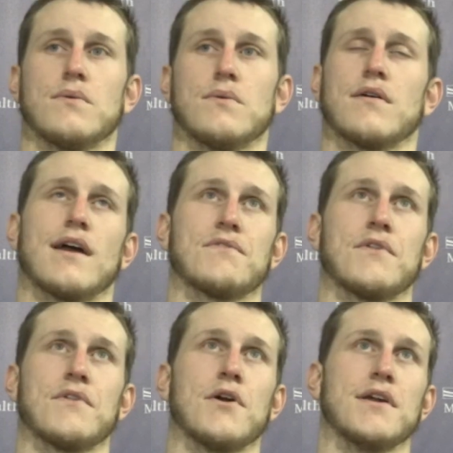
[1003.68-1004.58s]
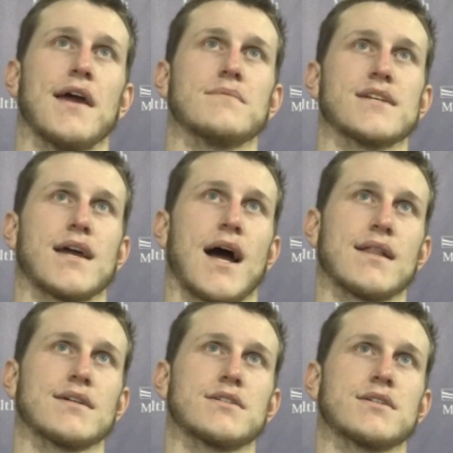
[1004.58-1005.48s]
what, we only have 30 games in
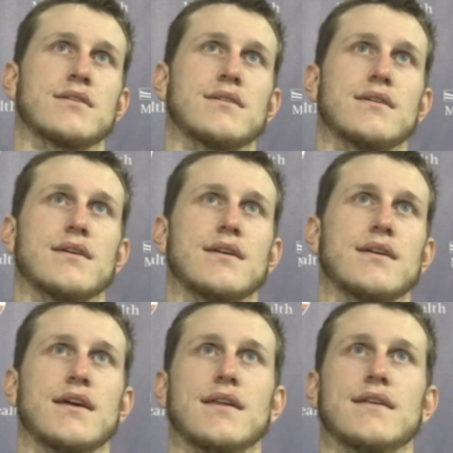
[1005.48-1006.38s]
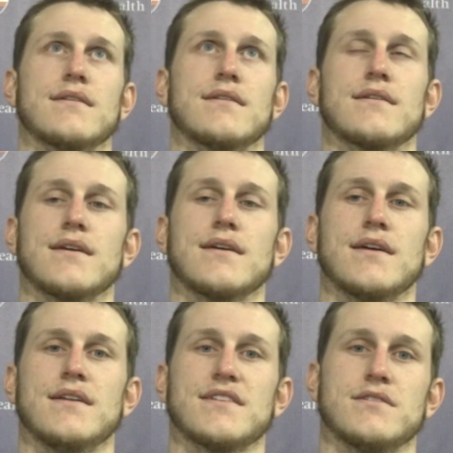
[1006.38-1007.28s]
college, and
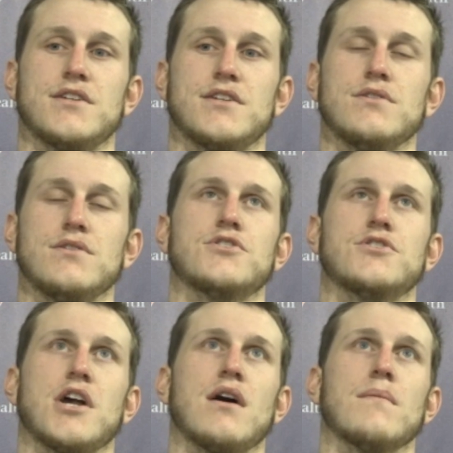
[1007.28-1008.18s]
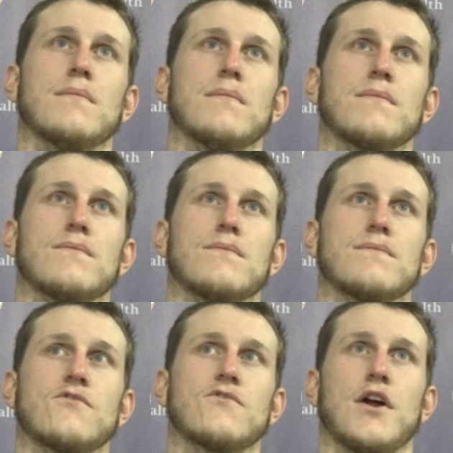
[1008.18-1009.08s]
it's a huge jump
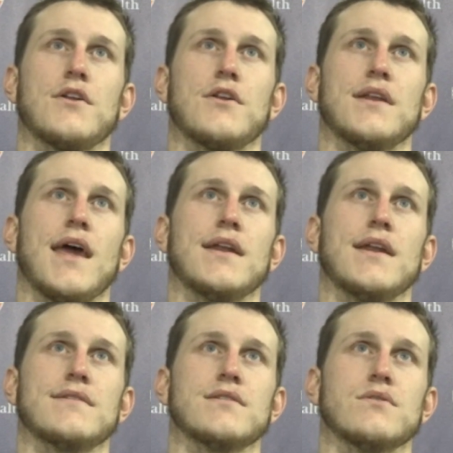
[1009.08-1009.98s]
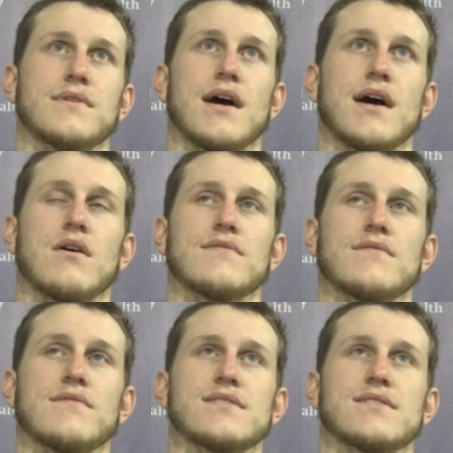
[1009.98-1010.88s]
from 30 to 82, now
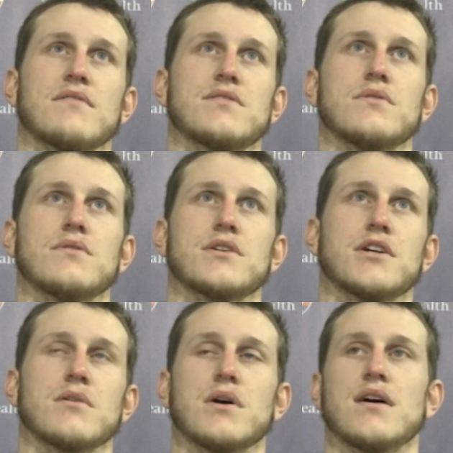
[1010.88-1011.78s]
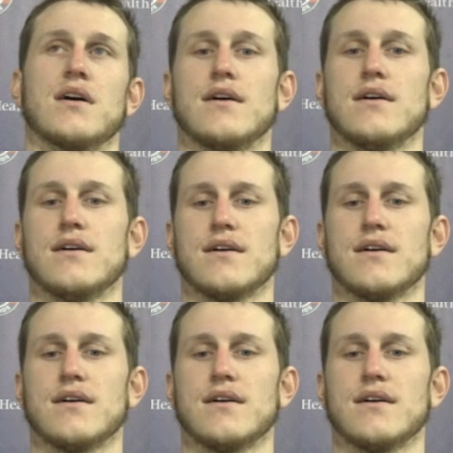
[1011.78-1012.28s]
obviously 72 this year, but